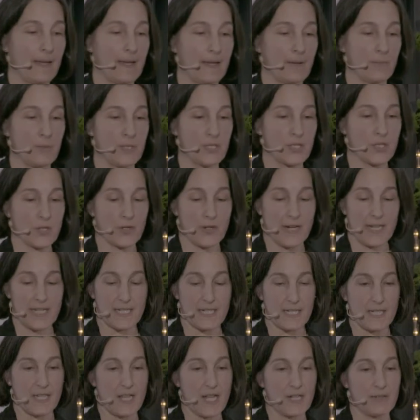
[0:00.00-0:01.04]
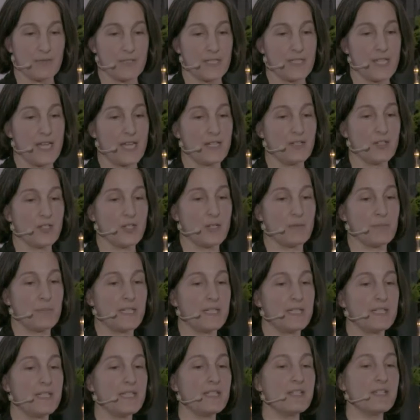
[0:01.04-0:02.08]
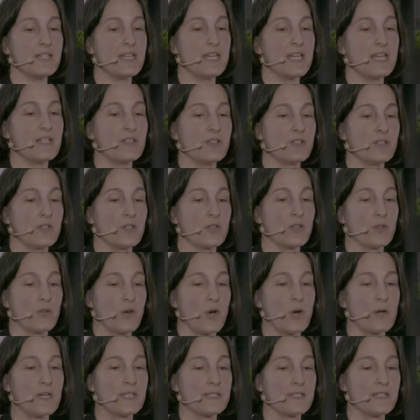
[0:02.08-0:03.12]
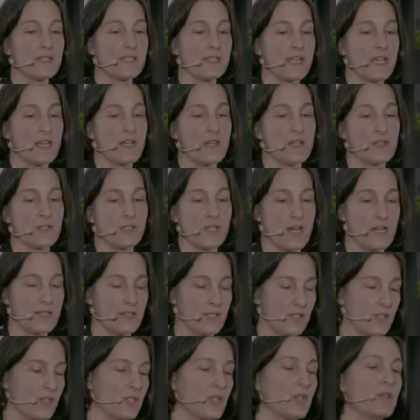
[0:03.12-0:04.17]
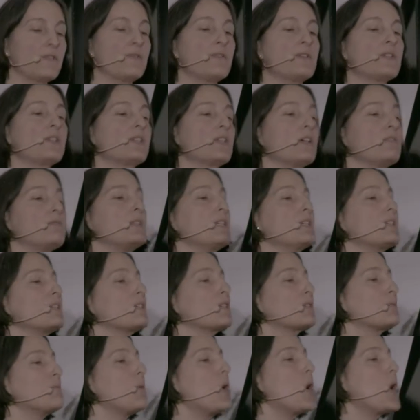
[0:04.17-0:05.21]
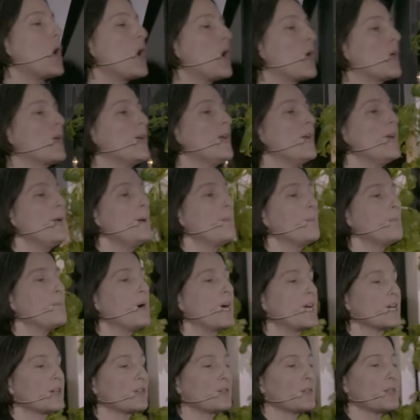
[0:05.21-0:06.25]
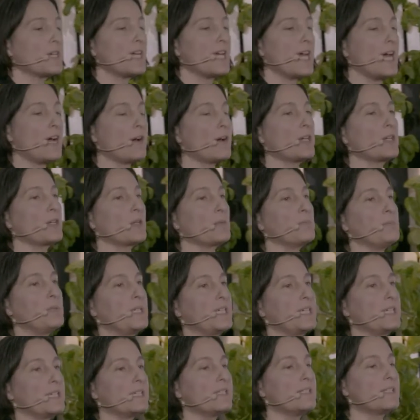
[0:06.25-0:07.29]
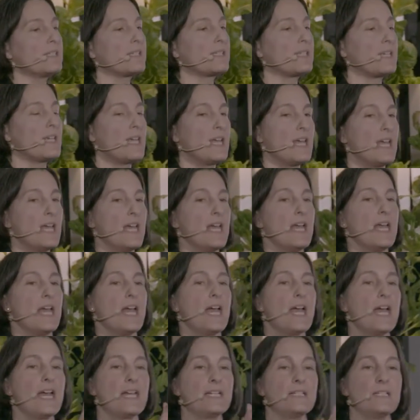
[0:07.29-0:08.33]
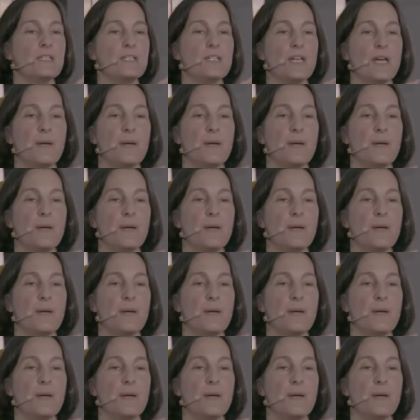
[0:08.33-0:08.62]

which created a lot of attention. But in this case, you're growing the cells on the surface of these small microcarrier beads, and